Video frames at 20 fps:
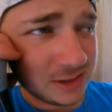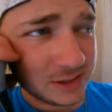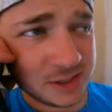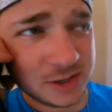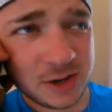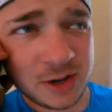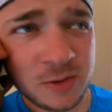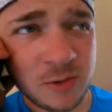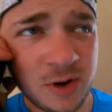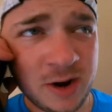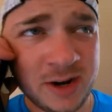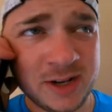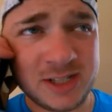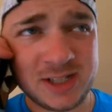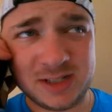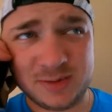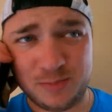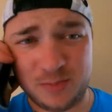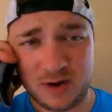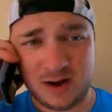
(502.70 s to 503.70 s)
so you want a
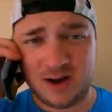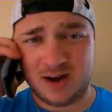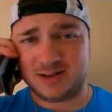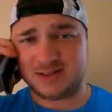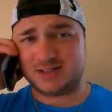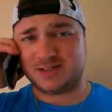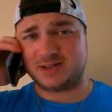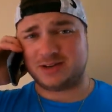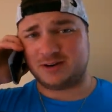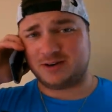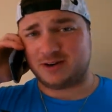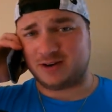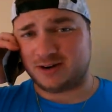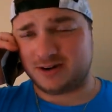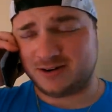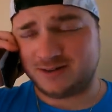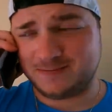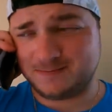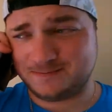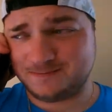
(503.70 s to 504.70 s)

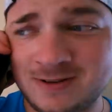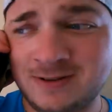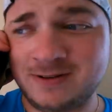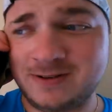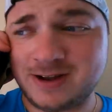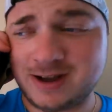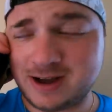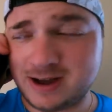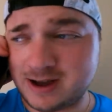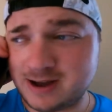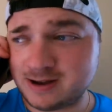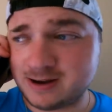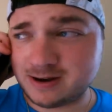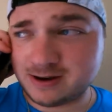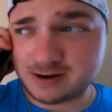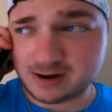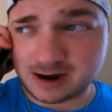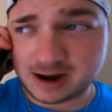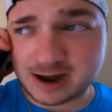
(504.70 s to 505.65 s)
sponsor? Okay, all